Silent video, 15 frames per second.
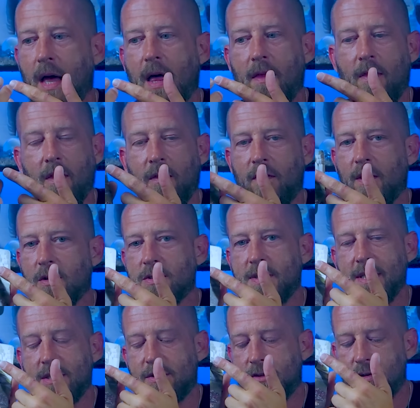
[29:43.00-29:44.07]
There's
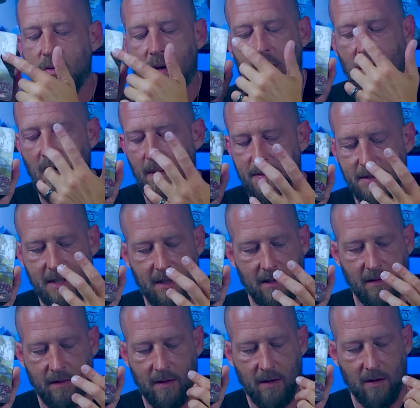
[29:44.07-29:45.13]
these two cups
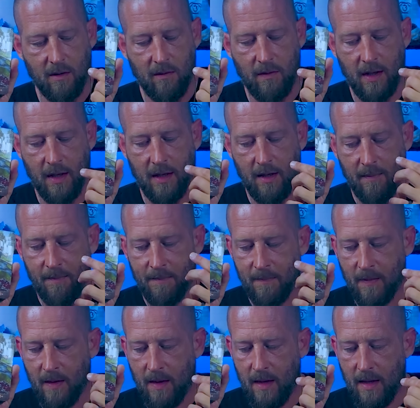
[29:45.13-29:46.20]
here, though, that
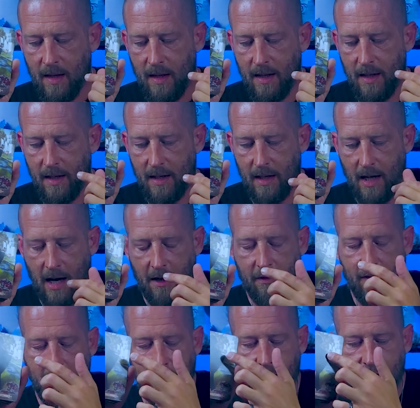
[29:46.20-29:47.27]
I
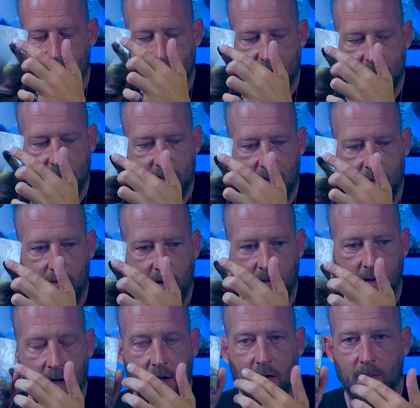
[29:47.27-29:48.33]
think this is something
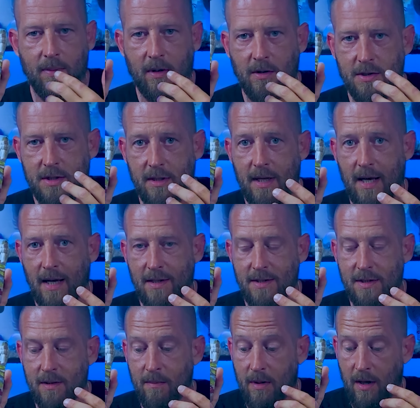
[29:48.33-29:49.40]
that your person has
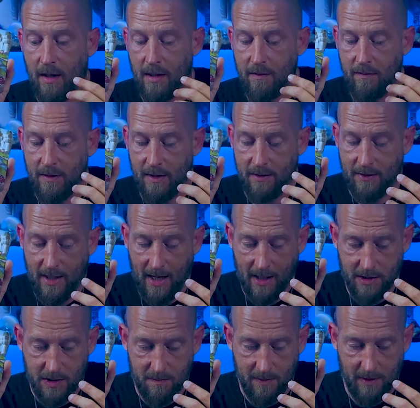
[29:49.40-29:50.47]
some kind of an
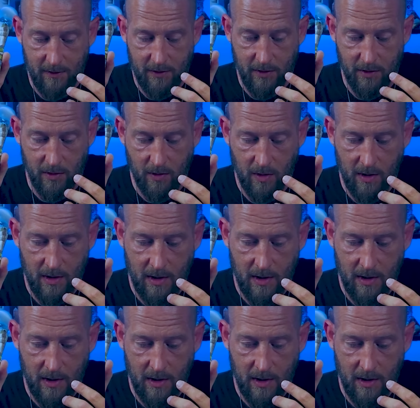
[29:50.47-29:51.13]
attachment to.